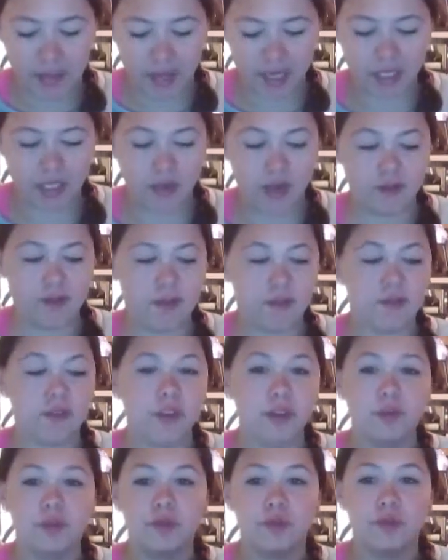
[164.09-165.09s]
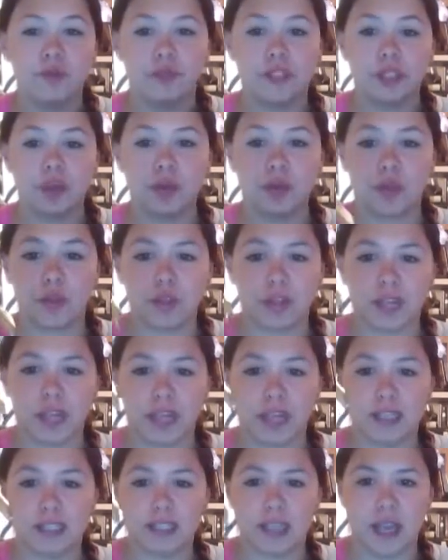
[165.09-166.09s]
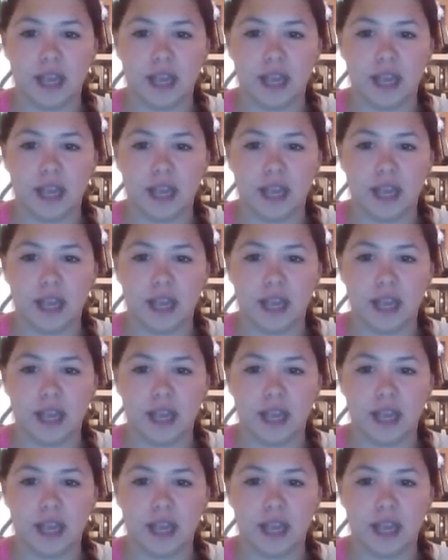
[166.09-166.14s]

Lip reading: I do have a few school things.